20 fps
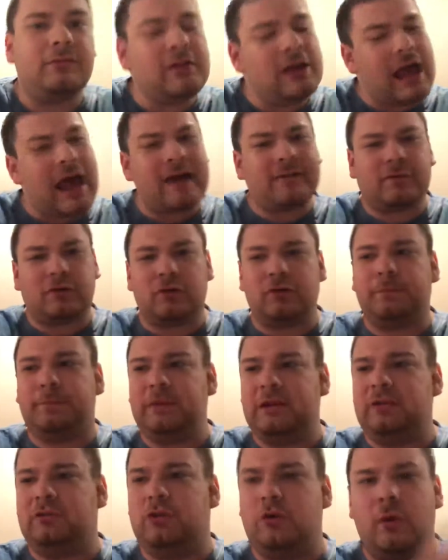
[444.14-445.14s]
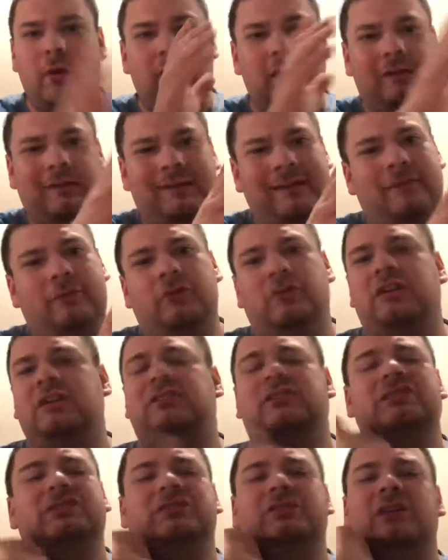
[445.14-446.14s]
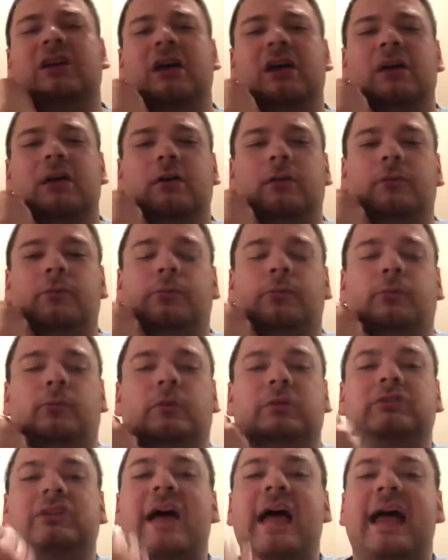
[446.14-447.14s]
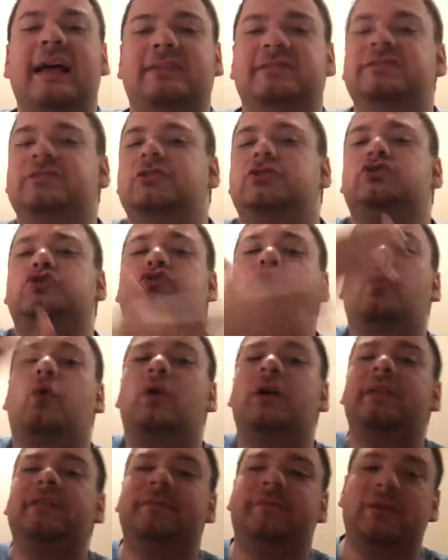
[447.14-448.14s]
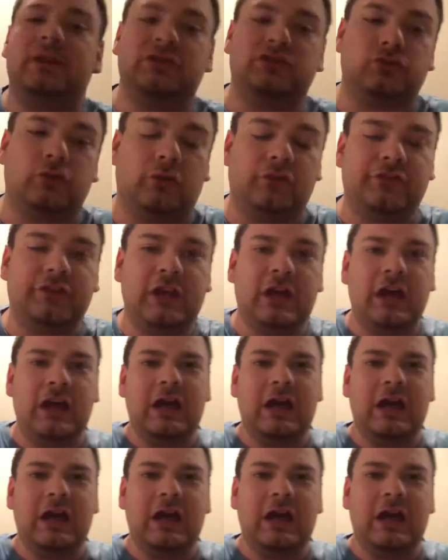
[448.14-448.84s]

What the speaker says: After doing a level, you can just relax and enjoy the visuals.